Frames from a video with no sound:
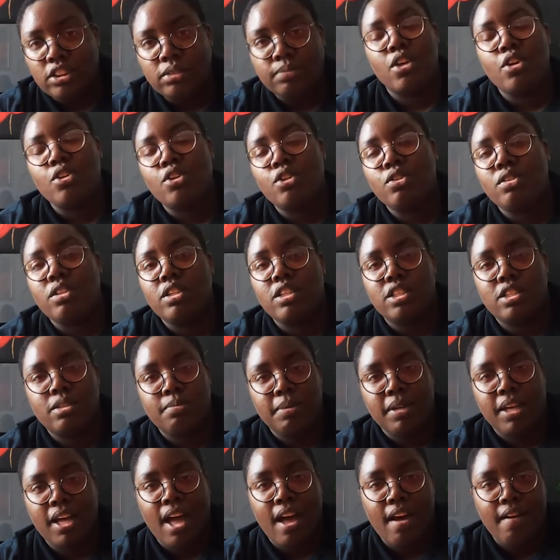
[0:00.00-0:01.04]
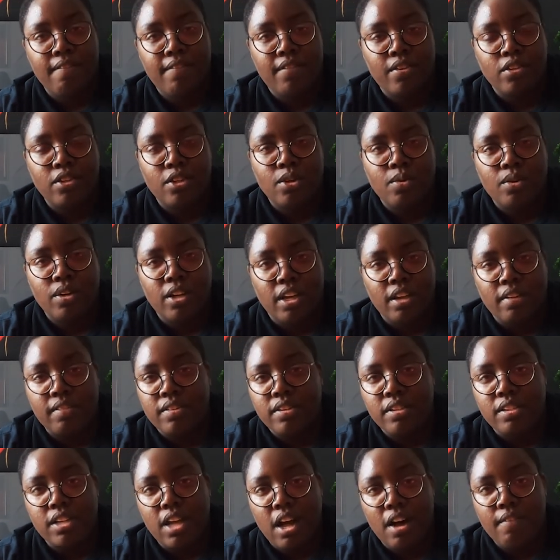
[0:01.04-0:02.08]
So you do need to be careful. You don't want to give
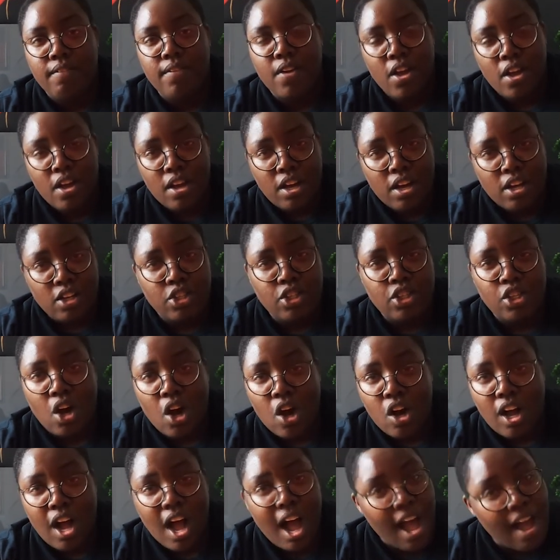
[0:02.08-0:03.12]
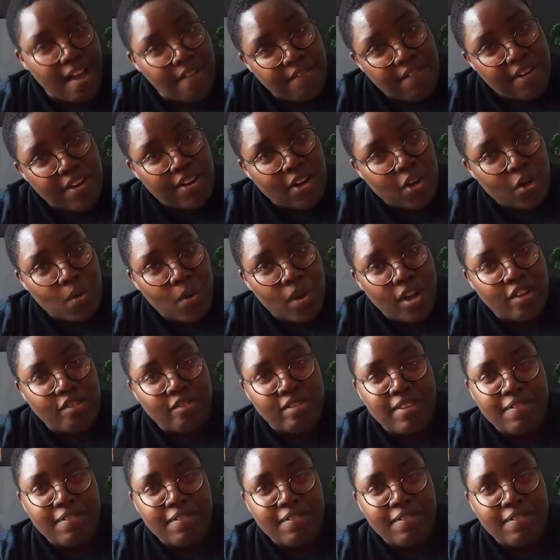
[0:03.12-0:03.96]
yourself a shock. I have very quick